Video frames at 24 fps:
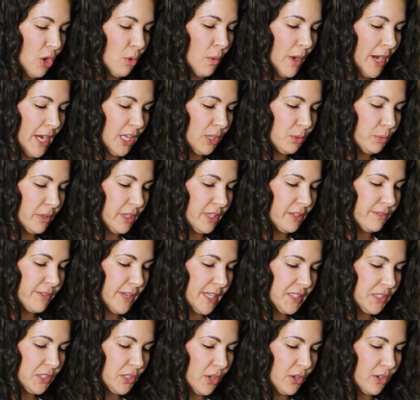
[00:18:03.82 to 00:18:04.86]
Wild will
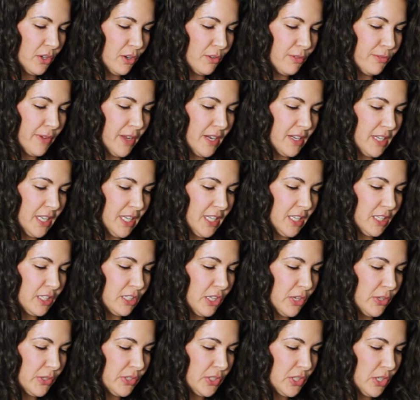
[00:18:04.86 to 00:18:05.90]
invest GOCO funding in
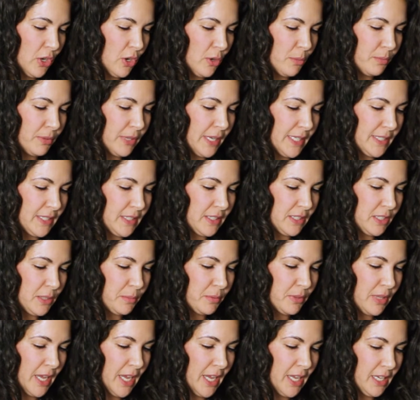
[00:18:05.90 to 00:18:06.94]
close-to-home places to
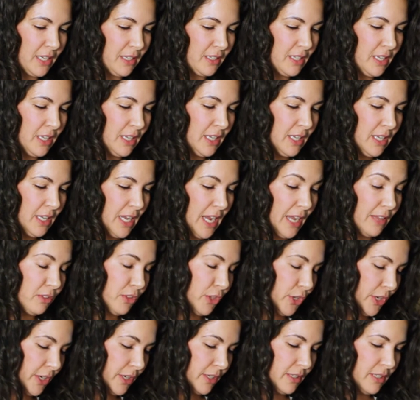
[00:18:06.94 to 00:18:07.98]
play and
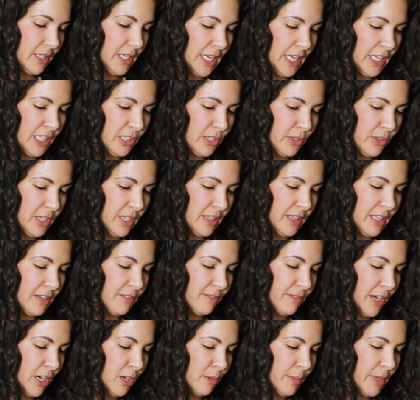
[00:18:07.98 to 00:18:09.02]
learn, including the
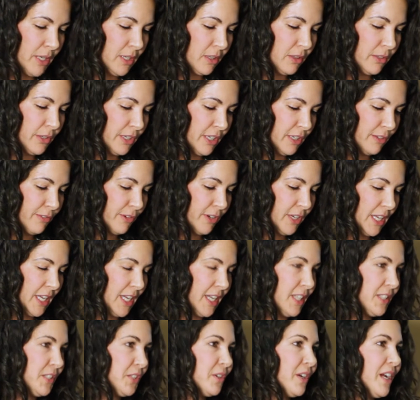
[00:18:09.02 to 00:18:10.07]
Environmental Learning for
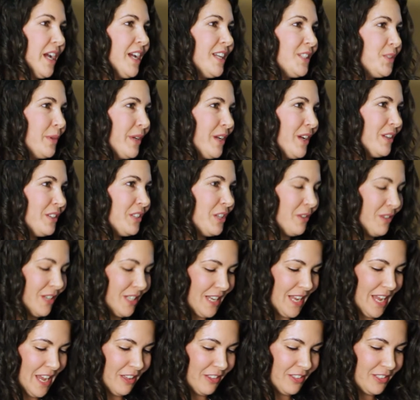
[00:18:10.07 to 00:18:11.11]
Kids, or as we all know
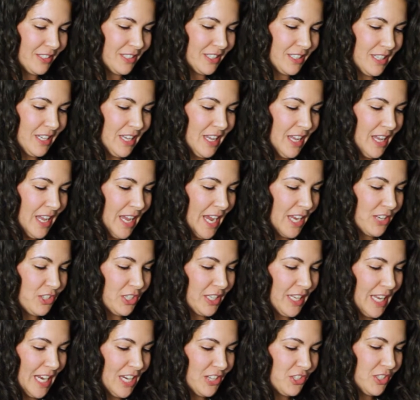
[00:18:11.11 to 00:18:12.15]
it, ELK,
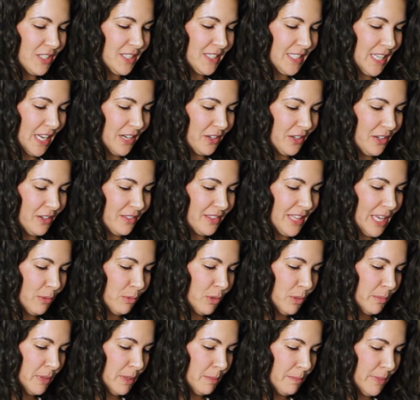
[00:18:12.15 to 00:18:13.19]
education center that
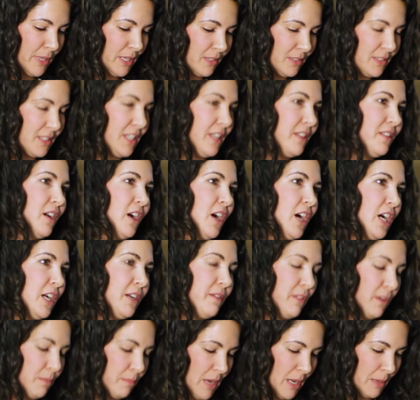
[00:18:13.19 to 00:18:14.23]
will be built in the heart
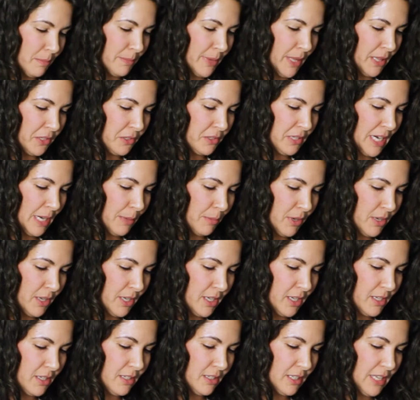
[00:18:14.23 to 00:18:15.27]
of the Montbello
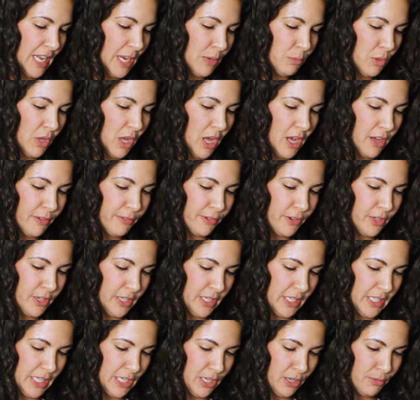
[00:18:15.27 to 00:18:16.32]
neighborhood and will offer
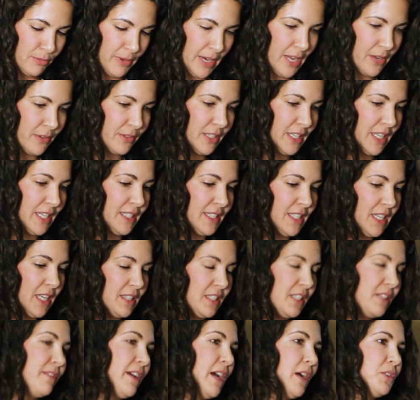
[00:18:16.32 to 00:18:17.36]
year-round
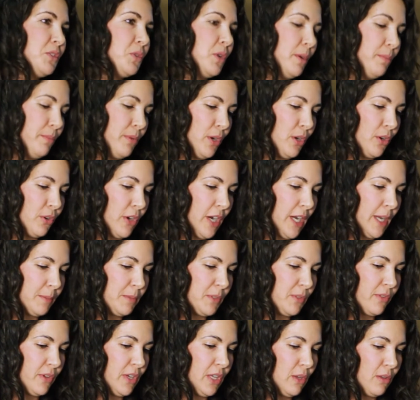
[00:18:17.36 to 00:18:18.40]
intensive outdoor
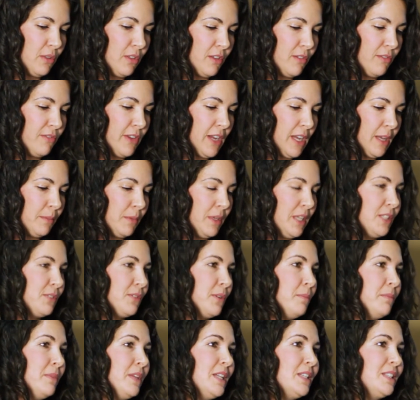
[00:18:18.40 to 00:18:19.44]
programs for youth and families
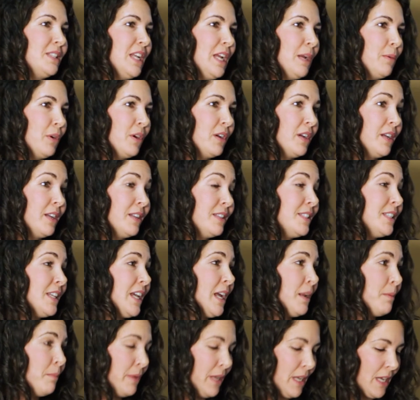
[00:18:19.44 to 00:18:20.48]
from these neighborhoods
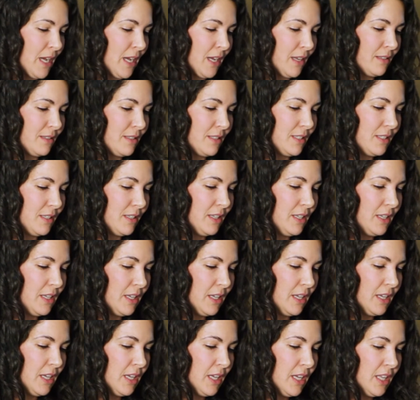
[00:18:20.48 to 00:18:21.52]
and beyond.
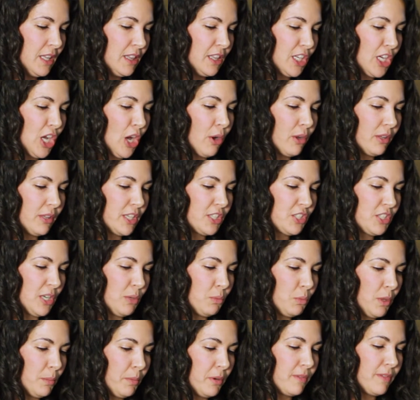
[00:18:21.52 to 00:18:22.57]
The
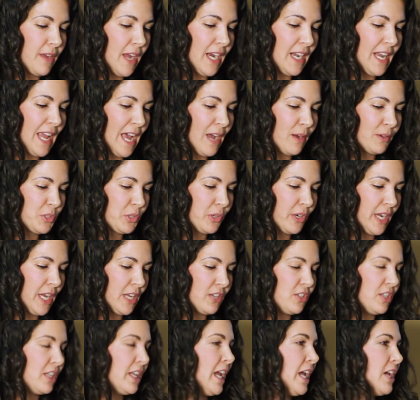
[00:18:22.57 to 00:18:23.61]
coalition will provide outdoor
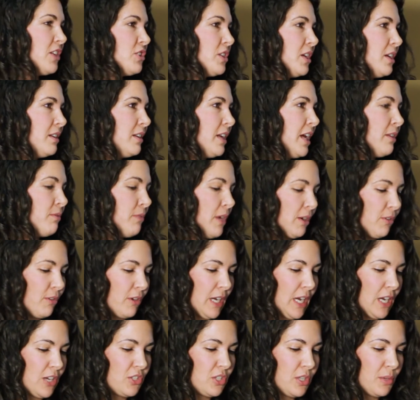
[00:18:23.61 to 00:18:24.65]
education and
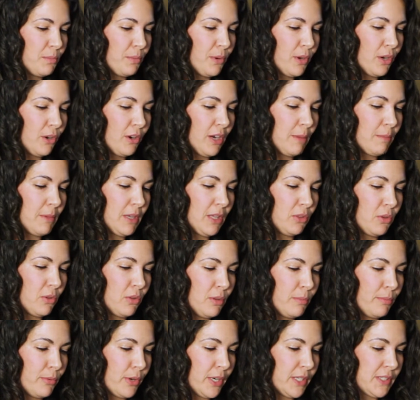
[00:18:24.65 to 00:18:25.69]
recreation programming through
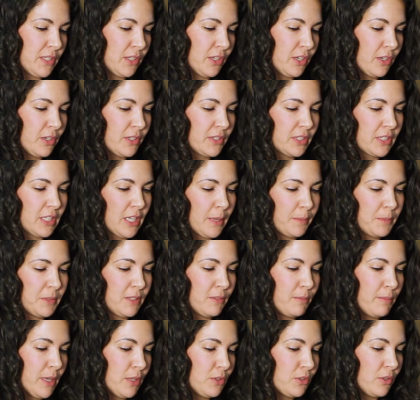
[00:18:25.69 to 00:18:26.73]
the Boys and Girls Clubs
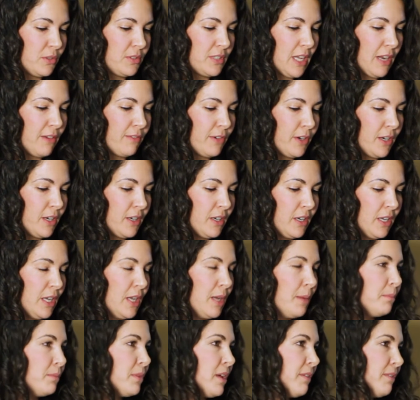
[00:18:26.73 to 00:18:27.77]
of Metro Denver,
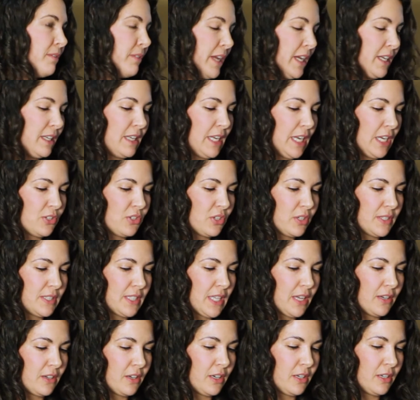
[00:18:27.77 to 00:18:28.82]
Bluff Lake Nature
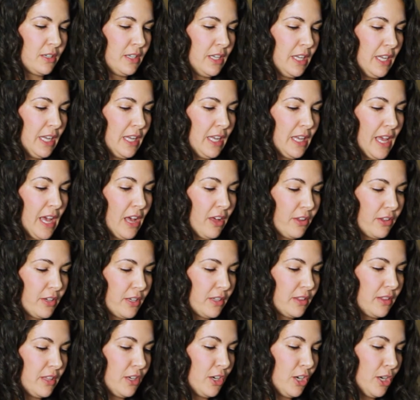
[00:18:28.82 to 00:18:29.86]
Center,
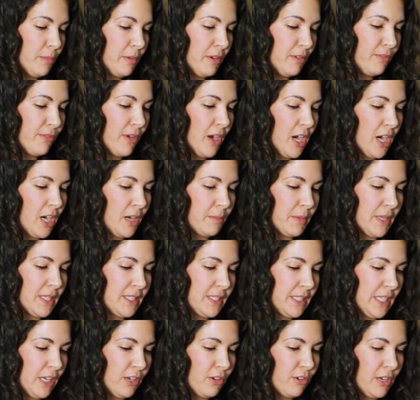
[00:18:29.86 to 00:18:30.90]
ELK, the Urban Farm, and
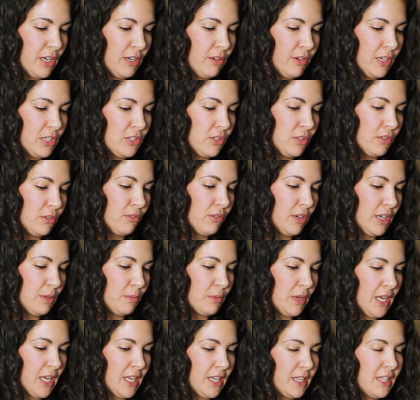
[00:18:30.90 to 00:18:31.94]
Sand Creek Regional
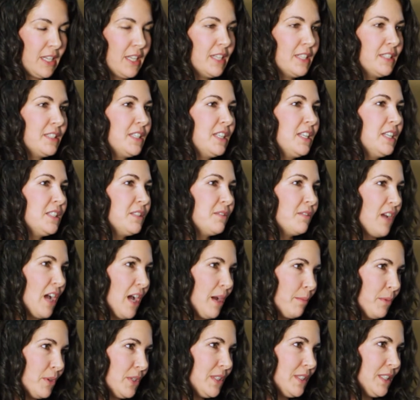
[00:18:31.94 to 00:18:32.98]
Greenway, cities of
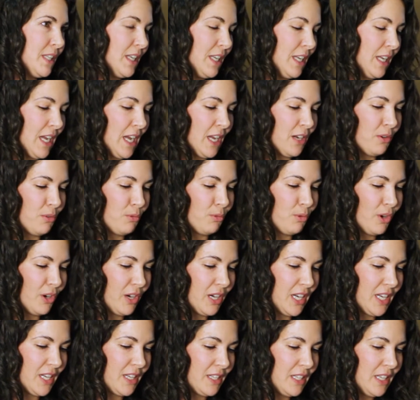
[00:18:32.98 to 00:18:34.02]
Commerce City and
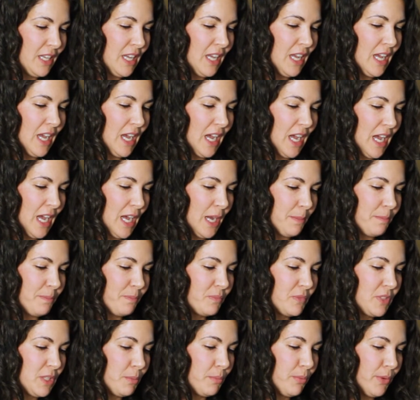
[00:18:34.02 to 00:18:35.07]
Aurora,
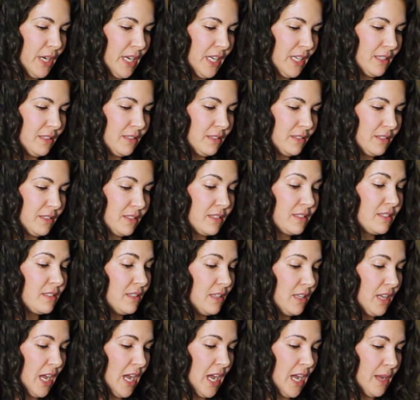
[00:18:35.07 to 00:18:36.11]
to bring
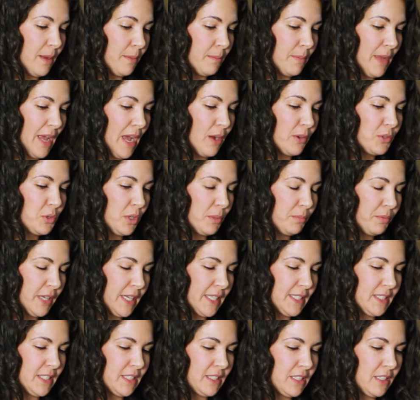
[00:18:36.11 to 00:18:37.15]
outdoor
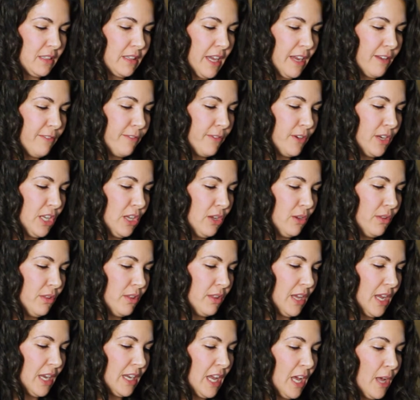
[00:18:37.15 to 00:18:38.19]
places to life for
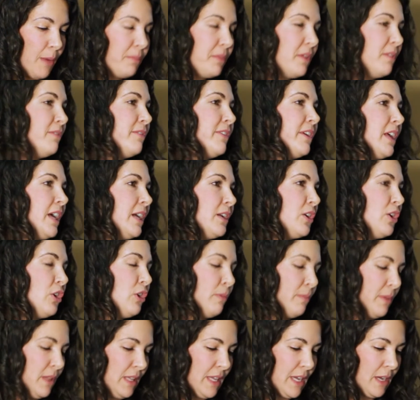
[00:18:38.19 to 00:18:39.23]
youth and help them feel at
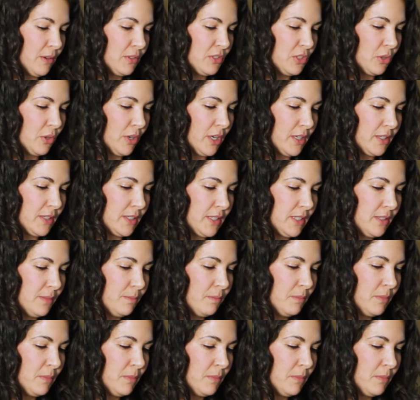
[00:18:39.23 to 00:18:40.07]
home in the outdoors.